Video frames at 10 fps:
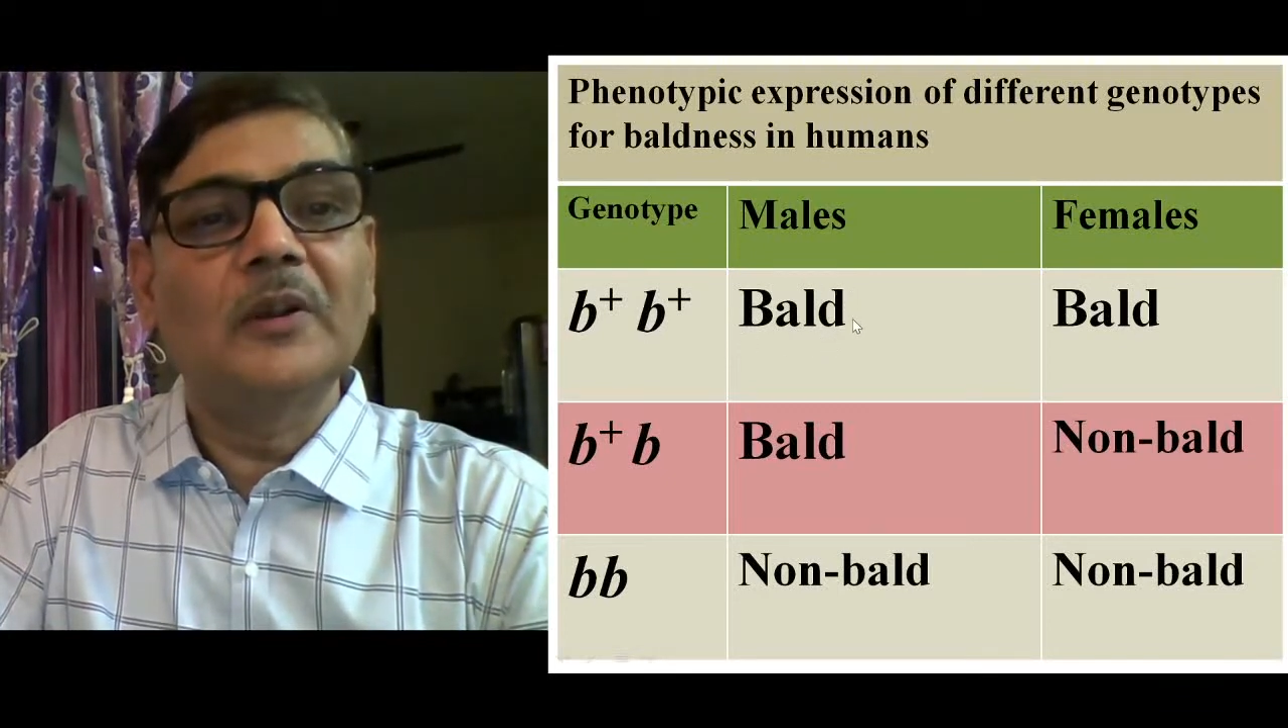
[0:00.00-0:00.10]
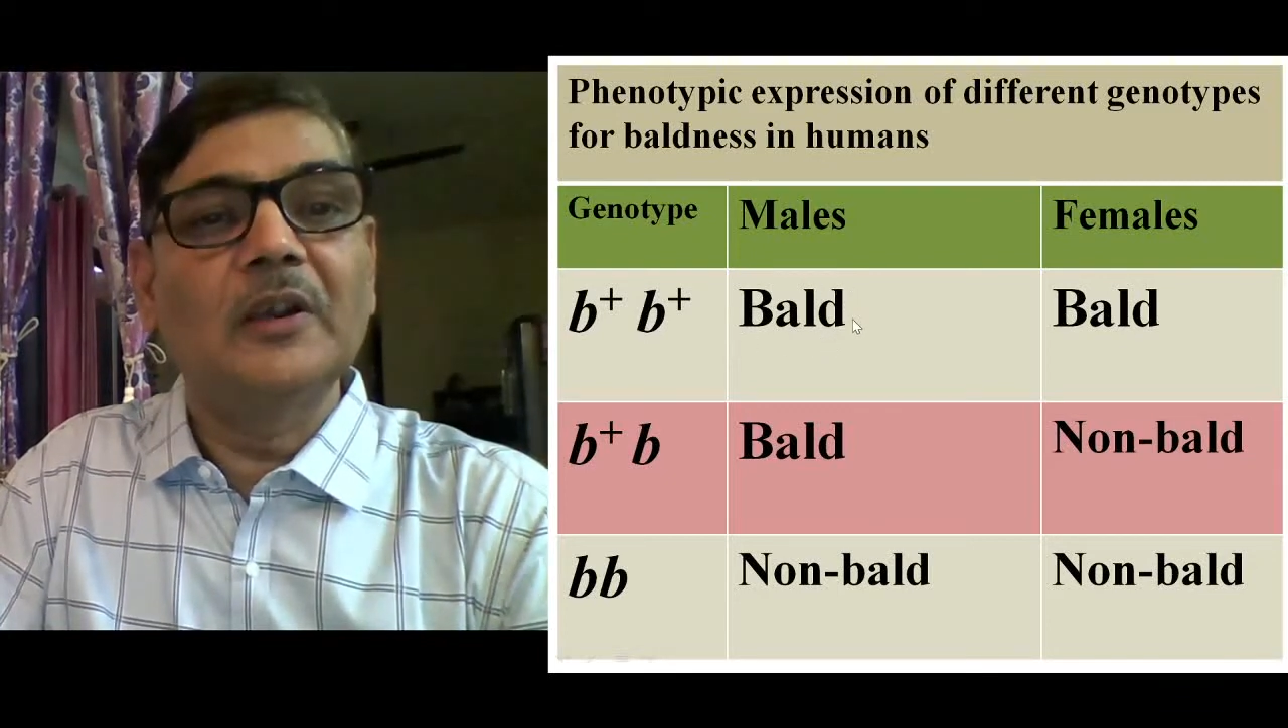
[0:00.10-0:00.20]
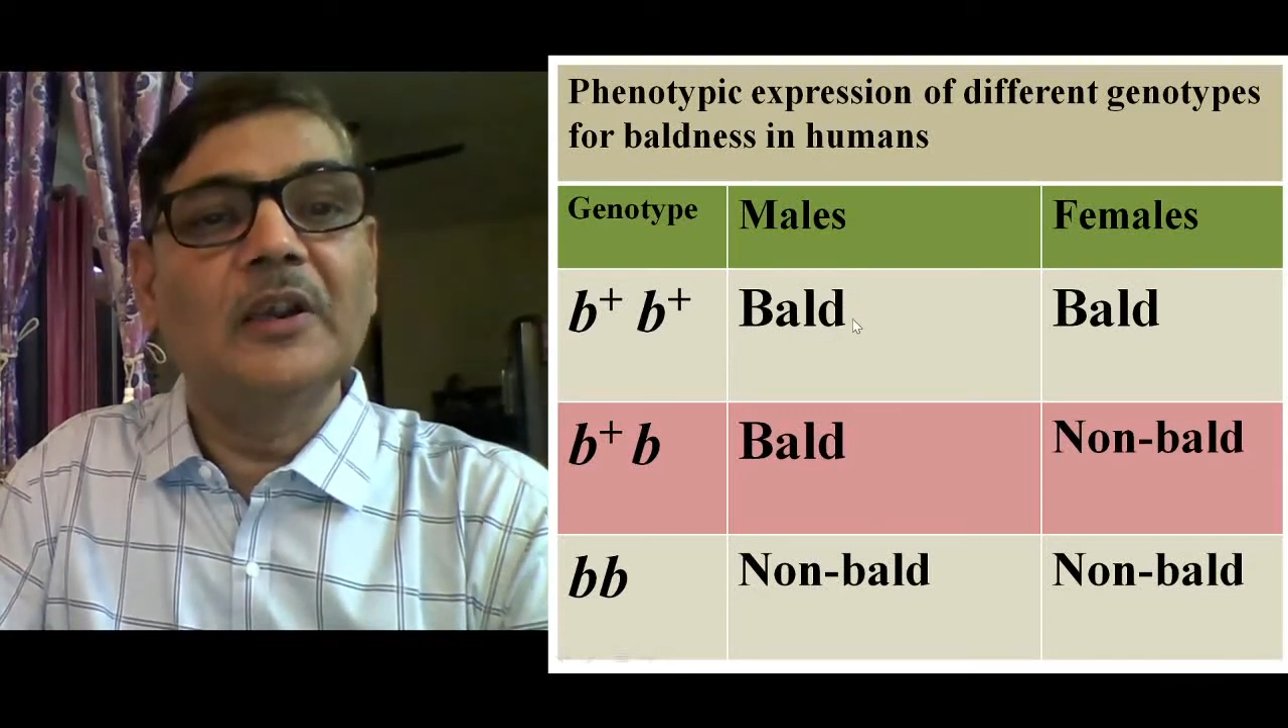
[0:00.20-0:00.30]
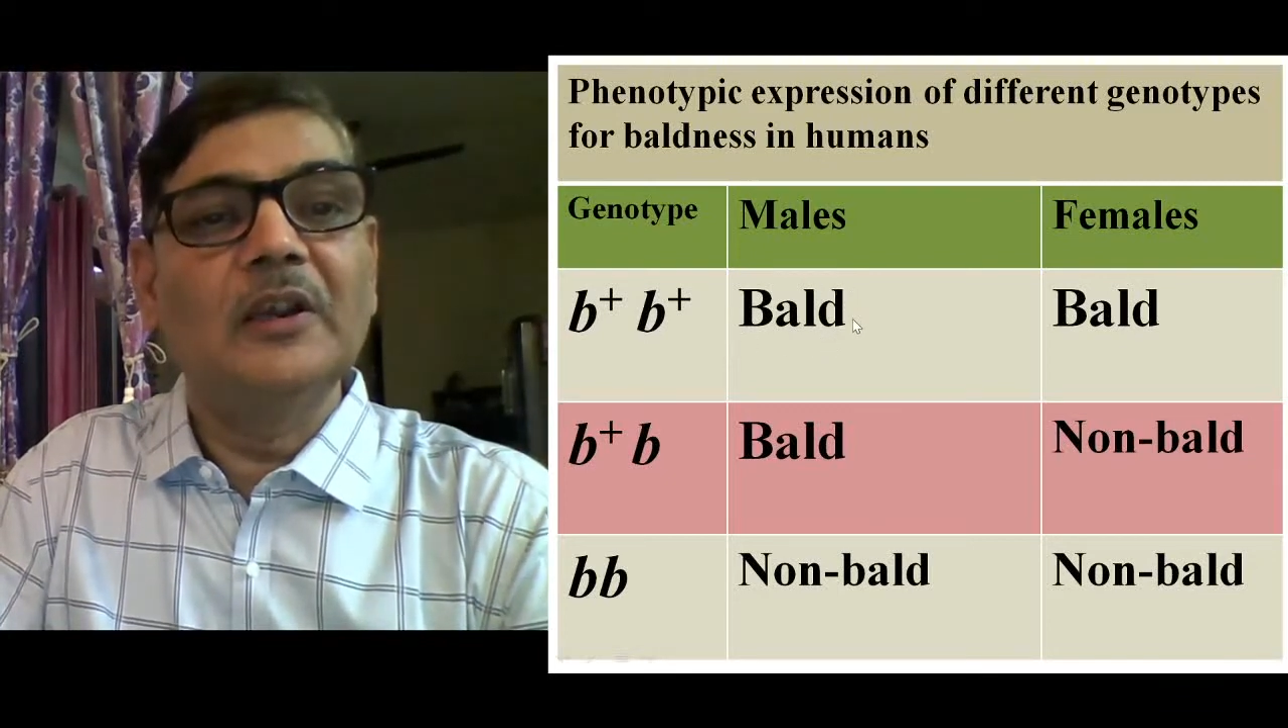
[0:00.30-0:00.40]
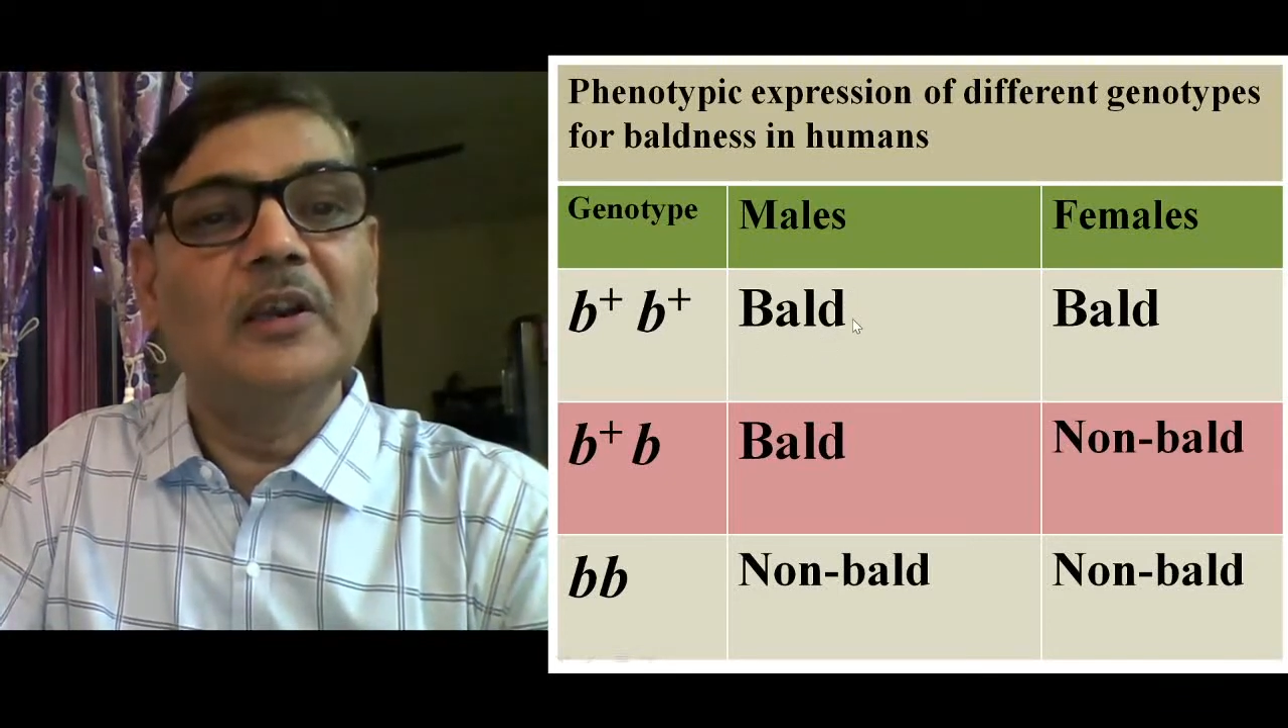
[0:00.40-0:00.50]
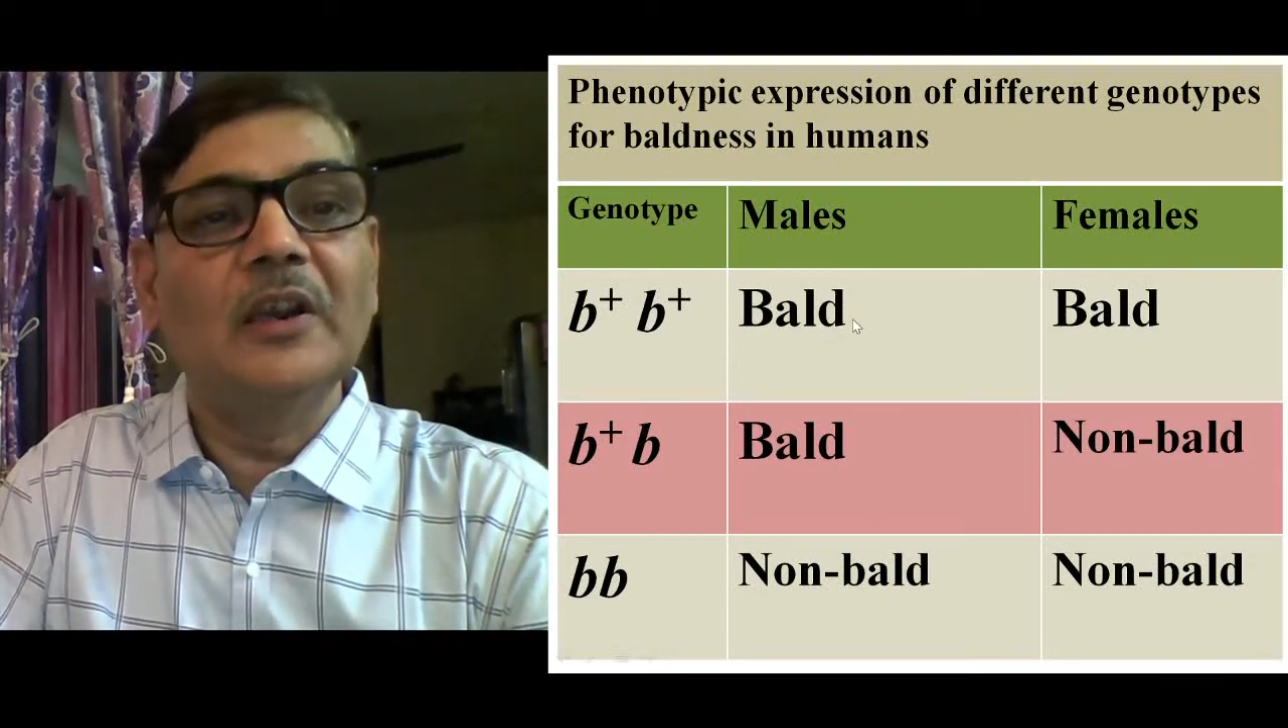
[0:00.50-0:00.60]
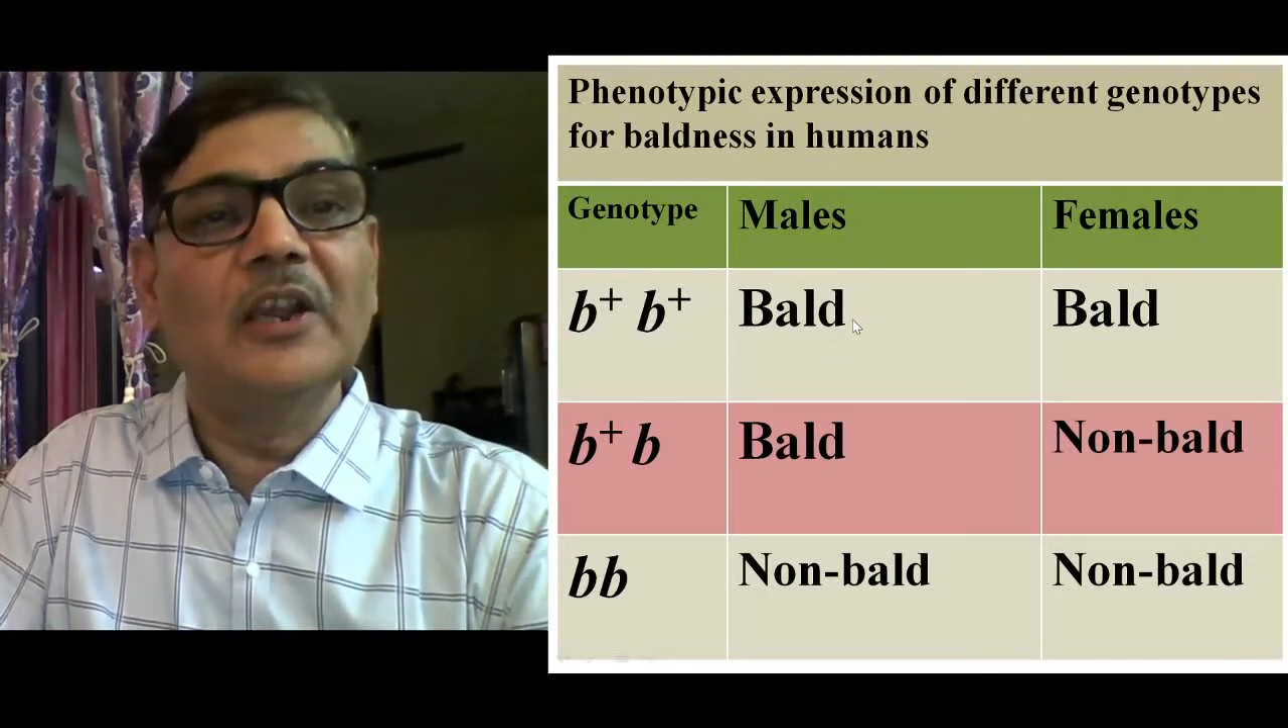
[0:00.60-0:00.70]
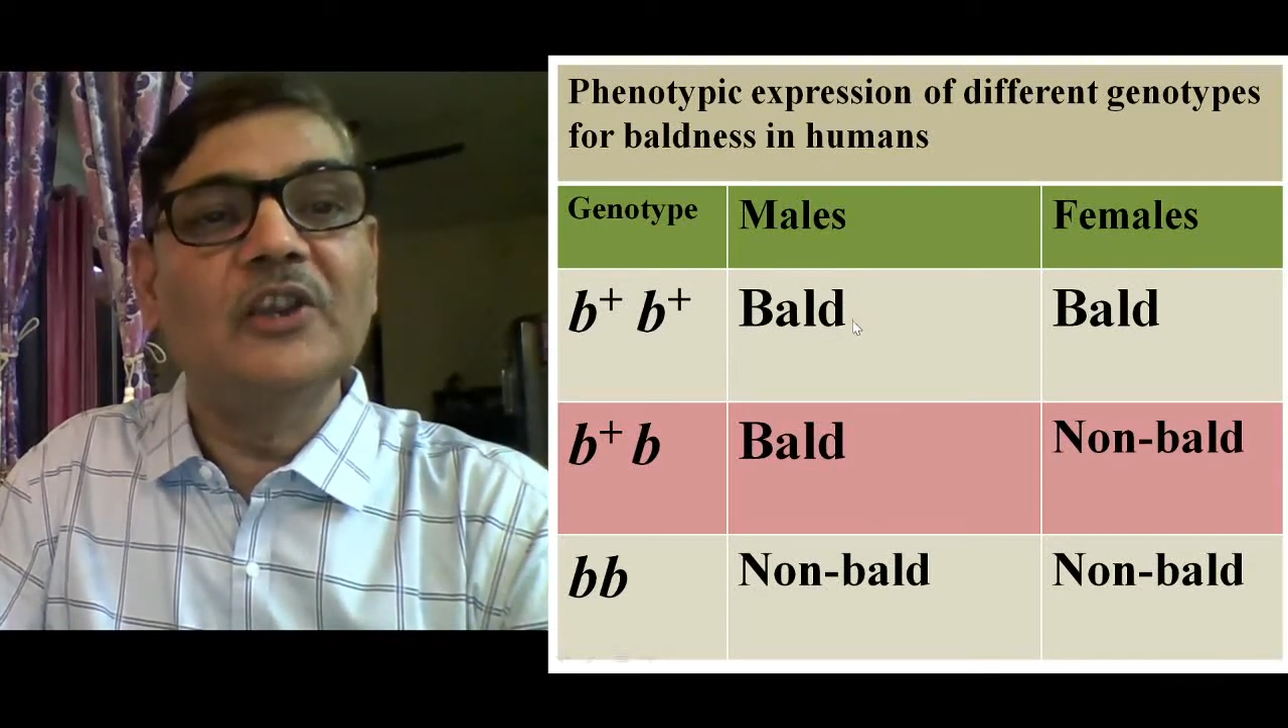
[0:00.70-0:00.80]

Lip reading: in a